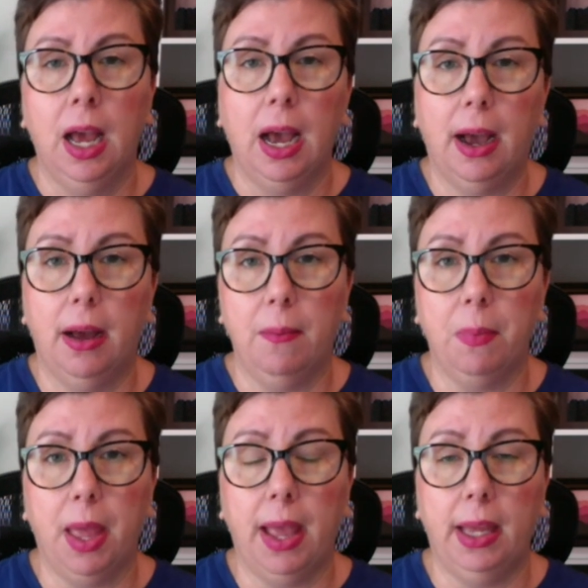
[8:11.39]

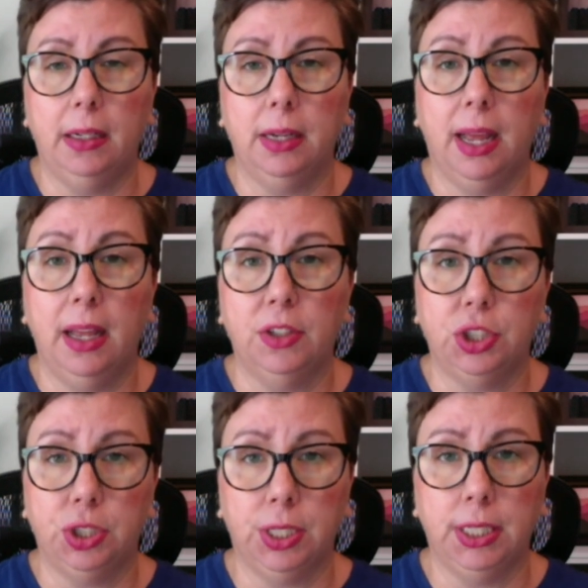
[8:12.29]
And
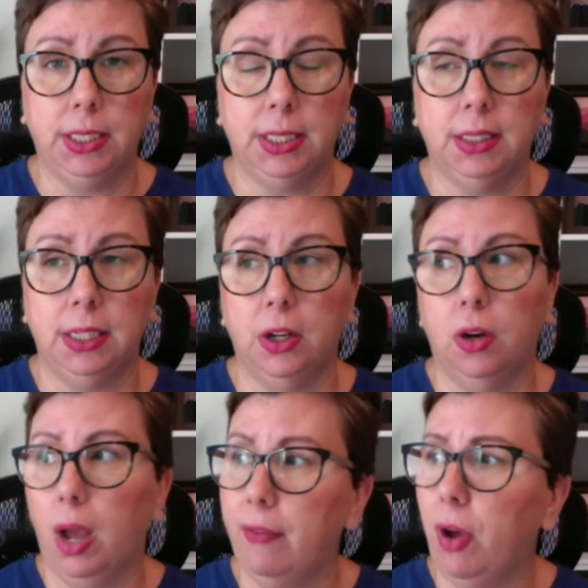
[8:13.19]

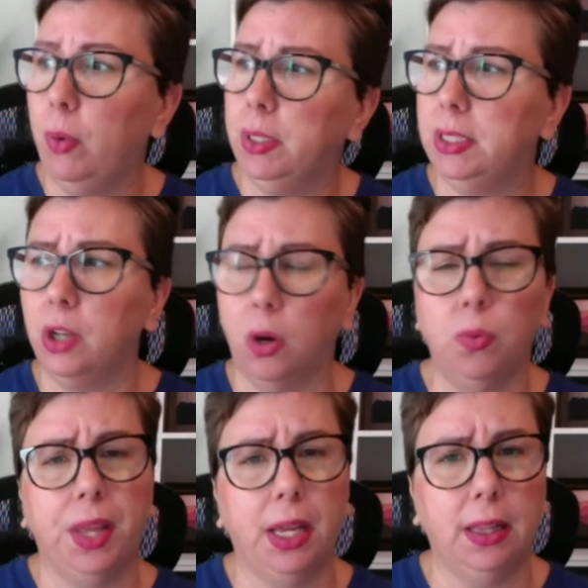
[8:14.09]
I've always
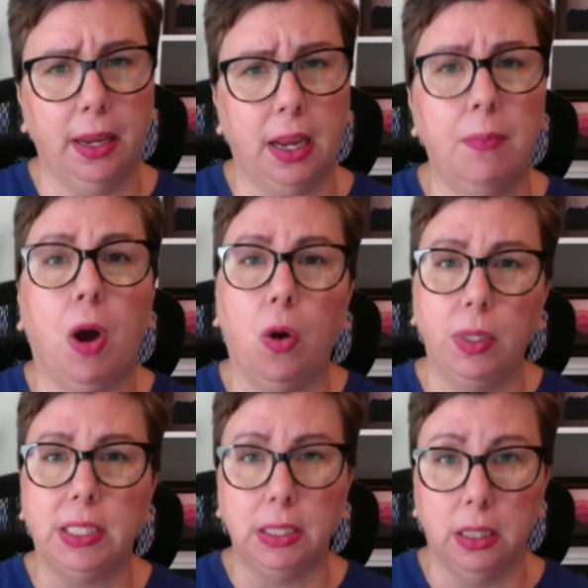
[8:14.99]
known that like I'm
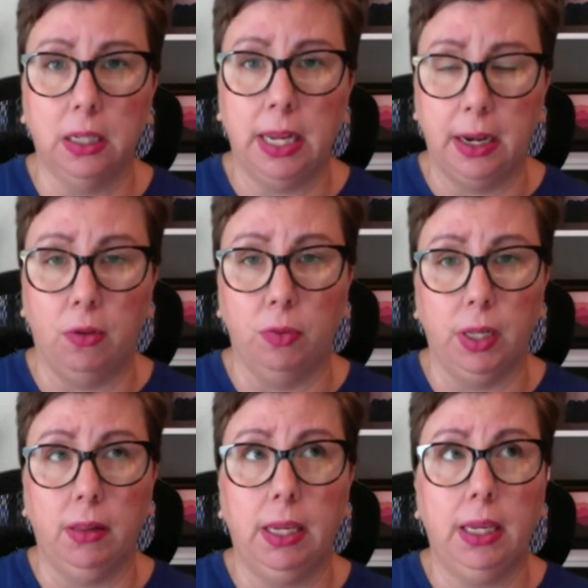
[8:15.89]
always in a
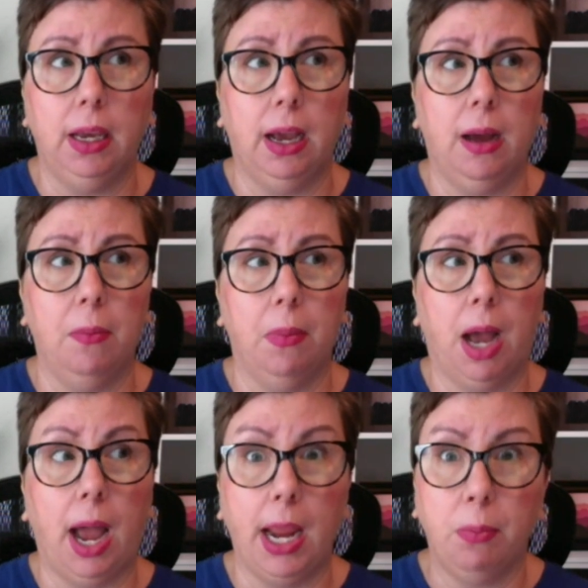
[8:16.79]
really
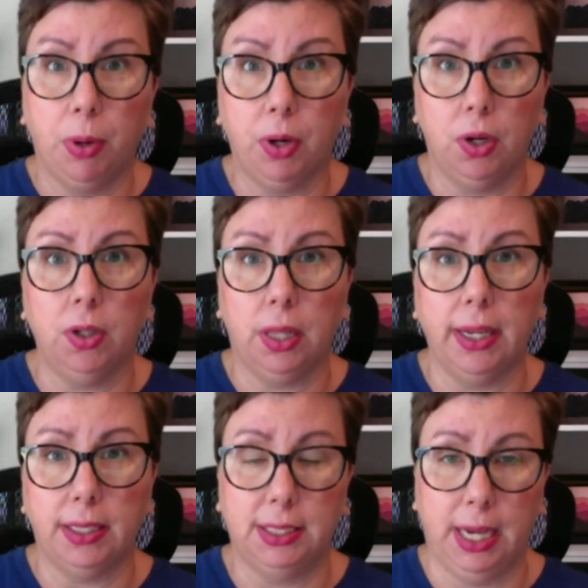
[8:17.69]
hyper
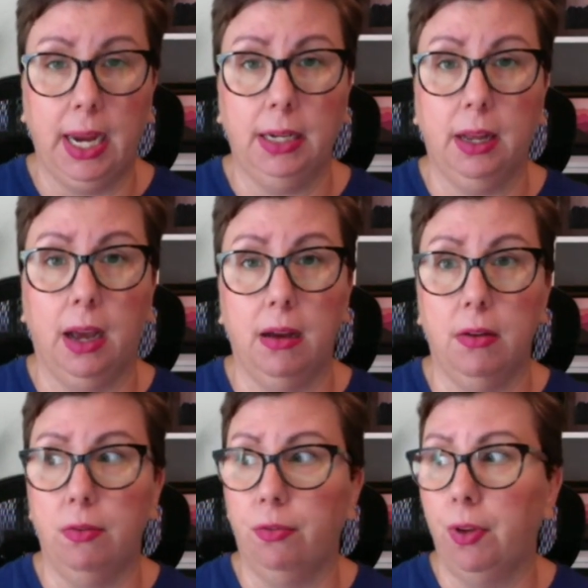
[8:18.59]
like state
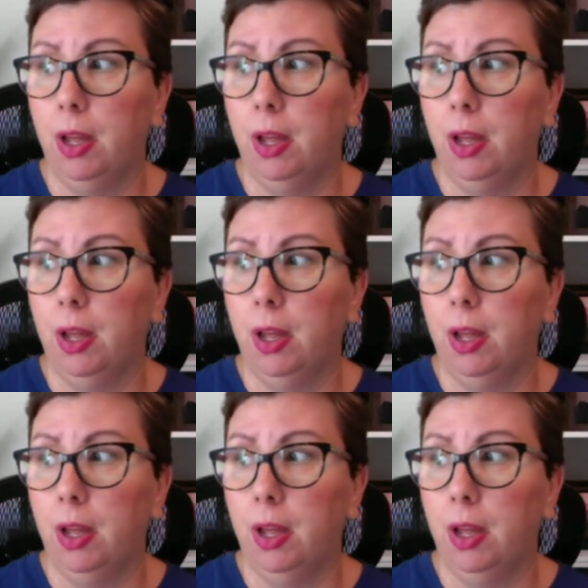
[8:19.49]
of